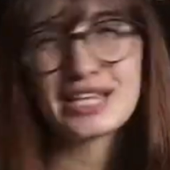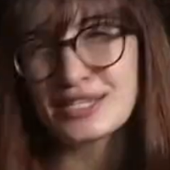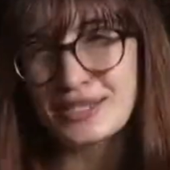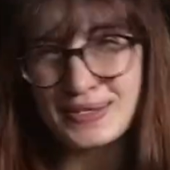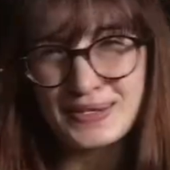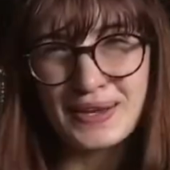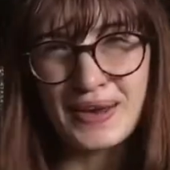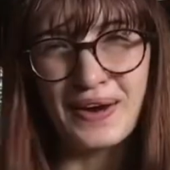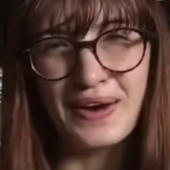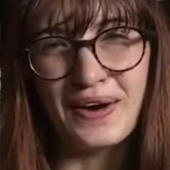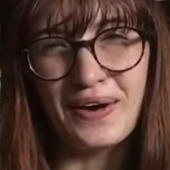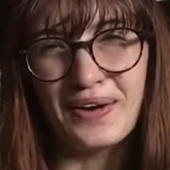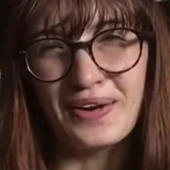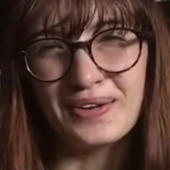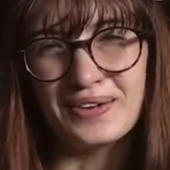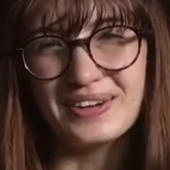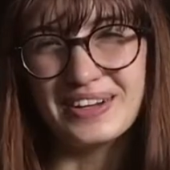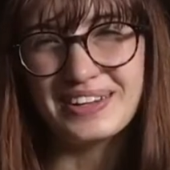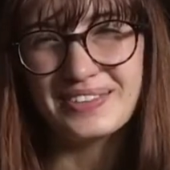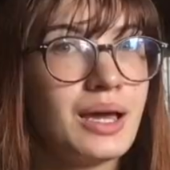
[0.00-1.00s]

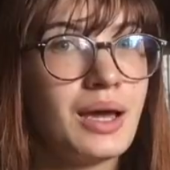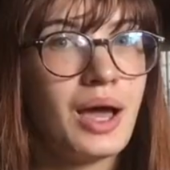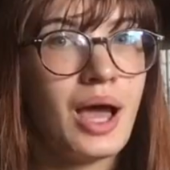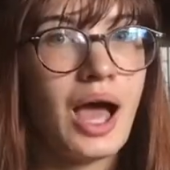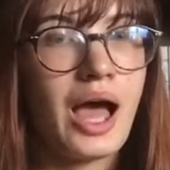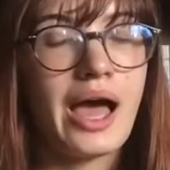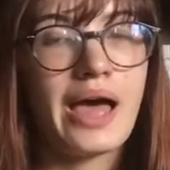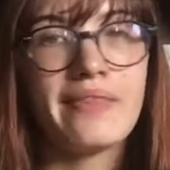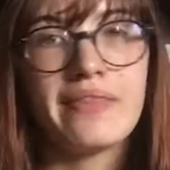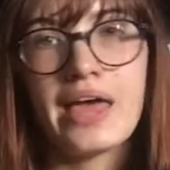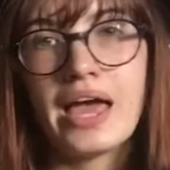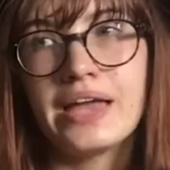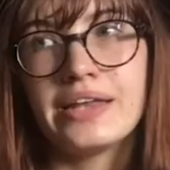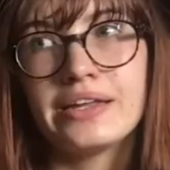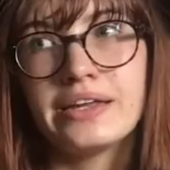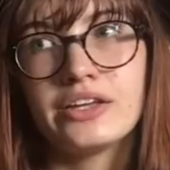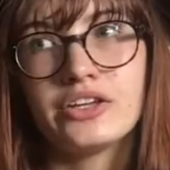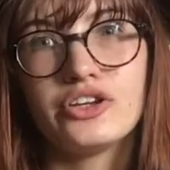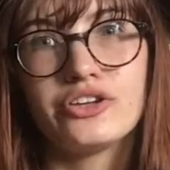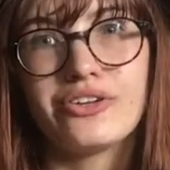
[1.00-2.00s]
So, and
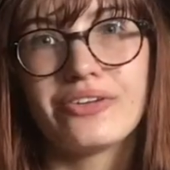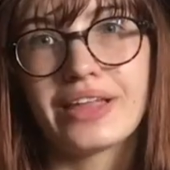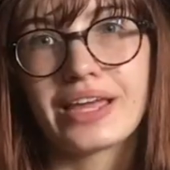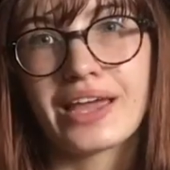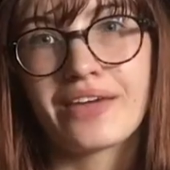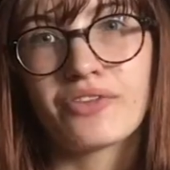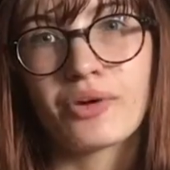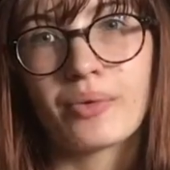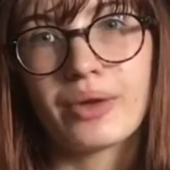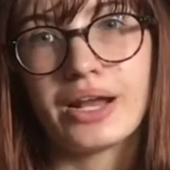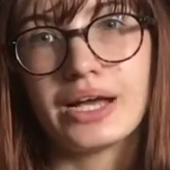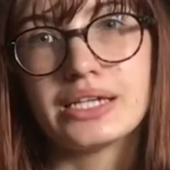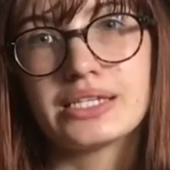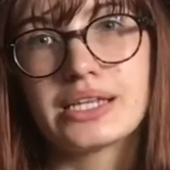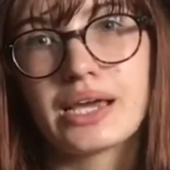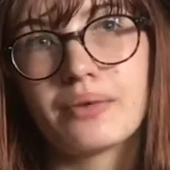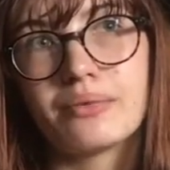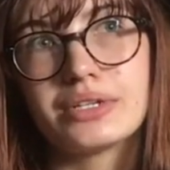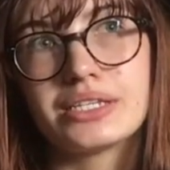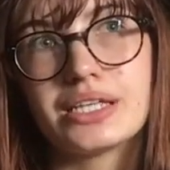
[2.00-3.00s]
then, you know, like everyone else,
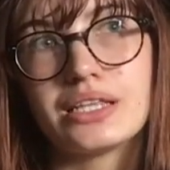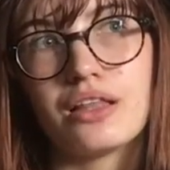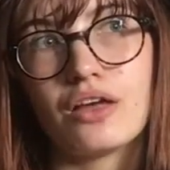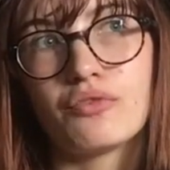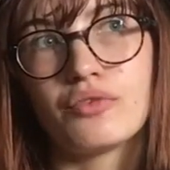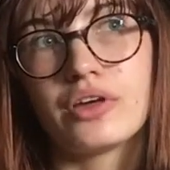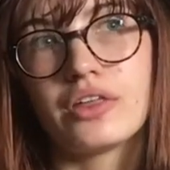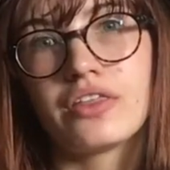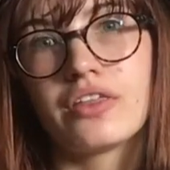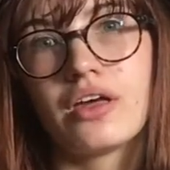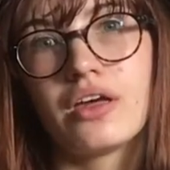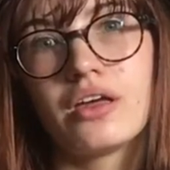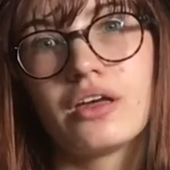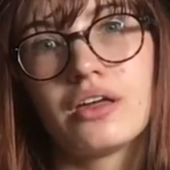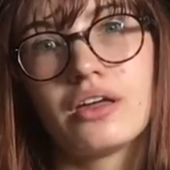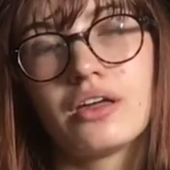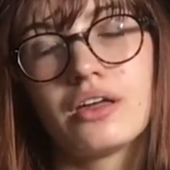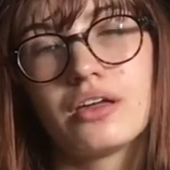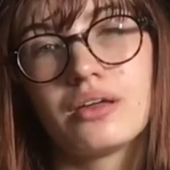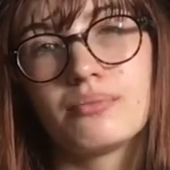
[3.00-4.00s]
I was in love with
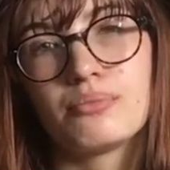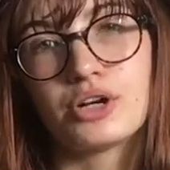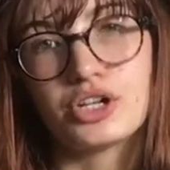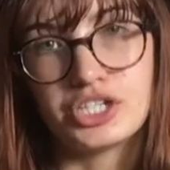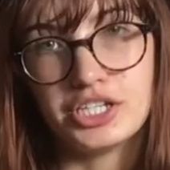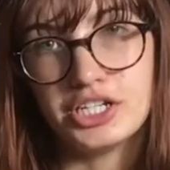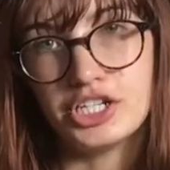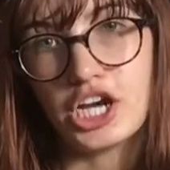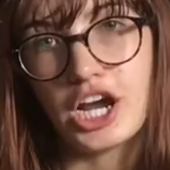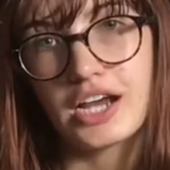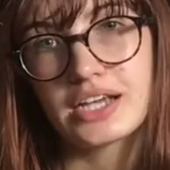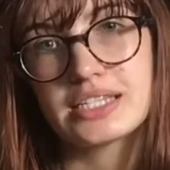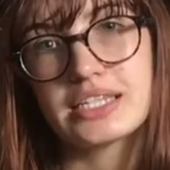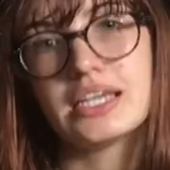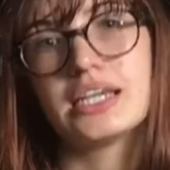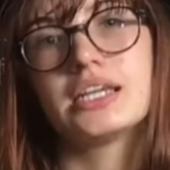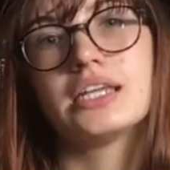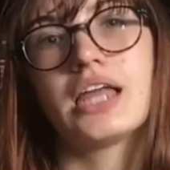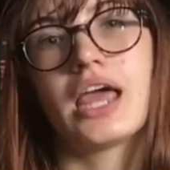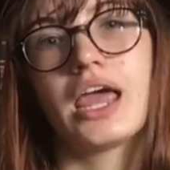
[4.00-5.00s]
Percy
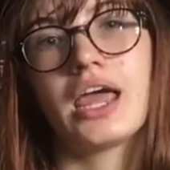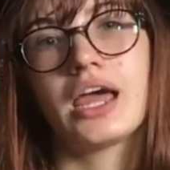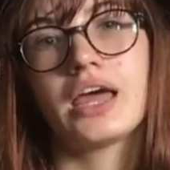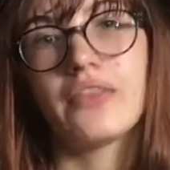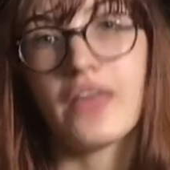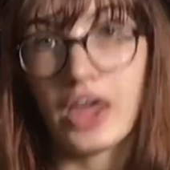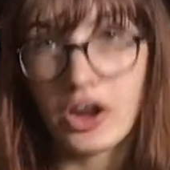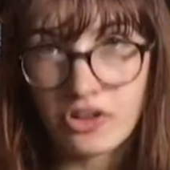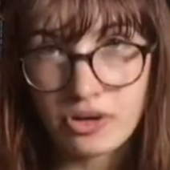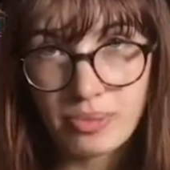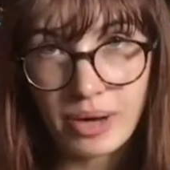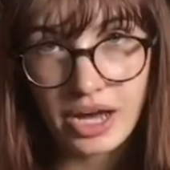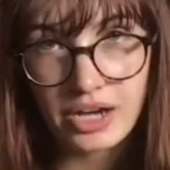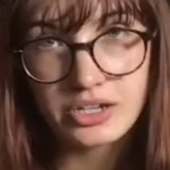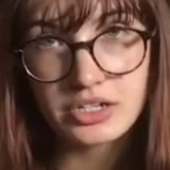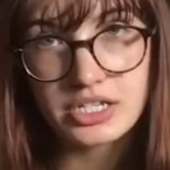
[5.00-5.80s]
Jackson and the Harry Potter